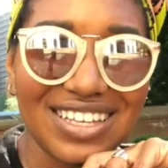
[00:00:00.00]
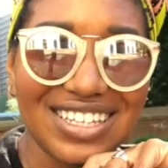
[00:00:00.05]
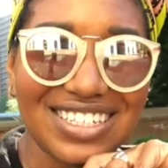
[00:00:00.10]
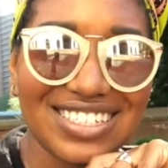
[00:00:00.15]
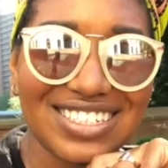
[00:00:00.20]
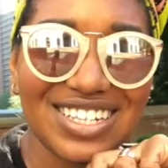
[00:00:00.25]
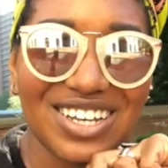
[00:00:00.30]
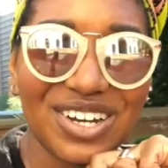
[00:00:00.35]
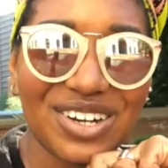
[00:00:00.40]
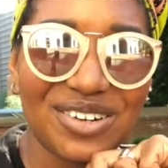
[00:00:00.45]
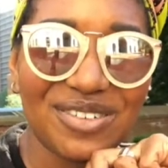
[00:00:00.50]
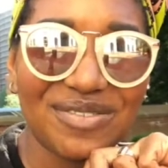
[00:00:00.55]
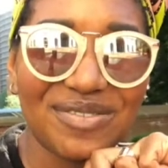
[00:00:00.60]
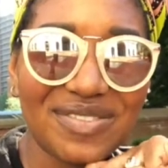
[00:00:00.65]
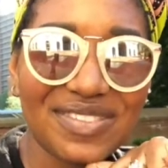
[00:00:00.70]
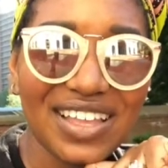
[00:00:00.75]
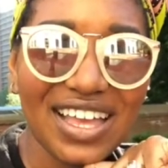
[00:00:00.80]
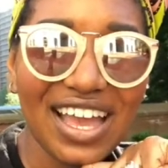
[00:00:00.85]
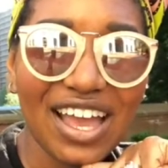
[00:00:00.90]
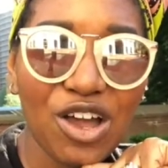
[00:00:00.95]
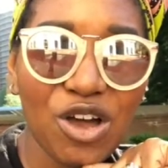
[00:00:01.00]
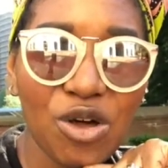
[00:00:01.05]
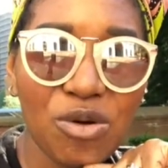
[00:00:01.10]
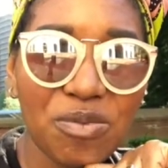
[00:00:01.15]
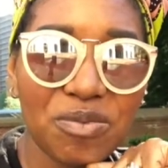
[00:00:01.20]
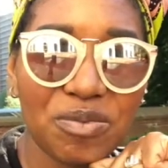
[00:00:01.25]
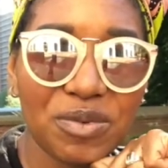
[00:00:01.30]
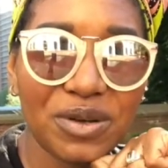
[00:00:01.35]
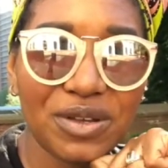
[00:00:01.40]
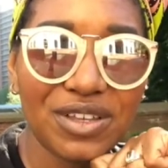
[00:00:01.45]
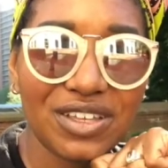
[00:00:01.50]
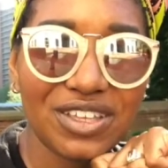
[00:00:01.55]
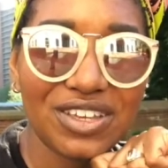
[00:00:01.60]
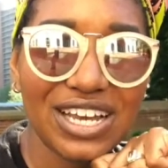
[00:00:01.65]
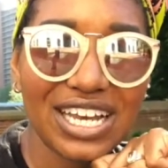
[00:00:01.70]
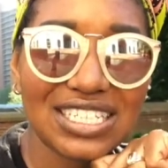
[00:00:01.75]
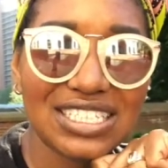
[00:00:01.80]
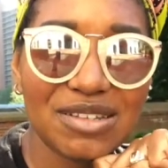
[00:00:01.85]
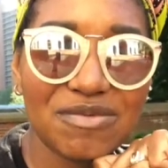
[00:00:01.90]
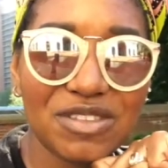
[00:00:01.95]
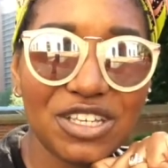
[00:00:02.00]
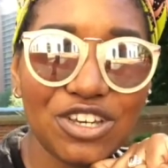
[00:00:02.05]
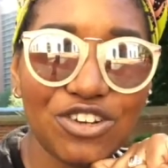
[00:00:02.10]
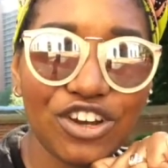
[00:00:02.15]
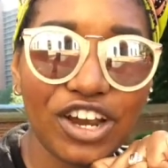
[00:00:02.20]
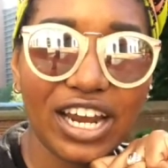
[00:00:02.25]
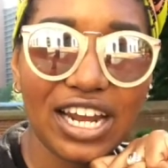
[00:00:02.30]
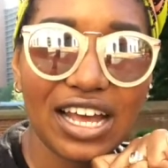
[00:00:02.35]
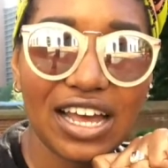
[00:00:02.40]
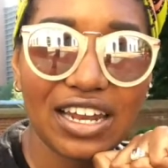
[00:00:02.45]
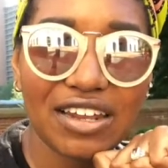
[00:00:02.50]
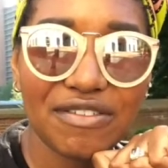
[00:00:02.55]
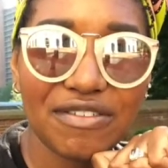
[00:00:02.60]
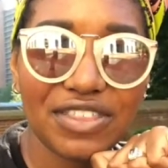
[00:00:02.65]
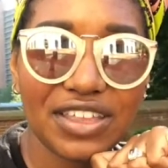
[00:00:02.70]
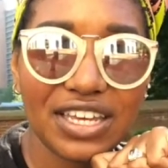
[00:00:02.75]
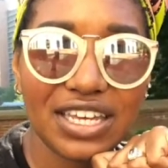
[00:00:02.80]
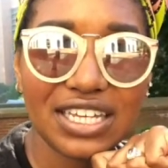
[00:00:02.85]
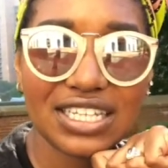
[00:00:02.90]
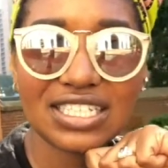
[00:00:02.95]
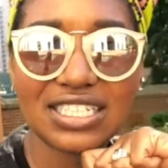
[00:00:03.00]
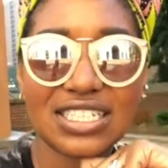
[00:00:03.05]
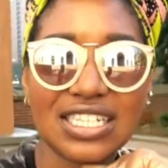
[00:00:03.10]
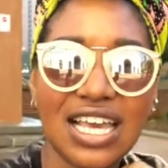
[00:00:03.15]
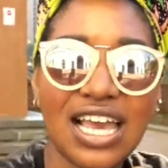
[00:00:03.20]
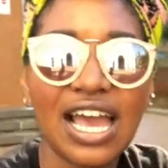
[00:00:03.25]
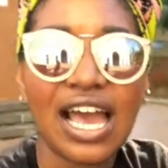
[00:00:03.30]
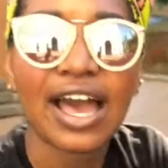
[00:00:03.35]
So I hope you got something great out of this.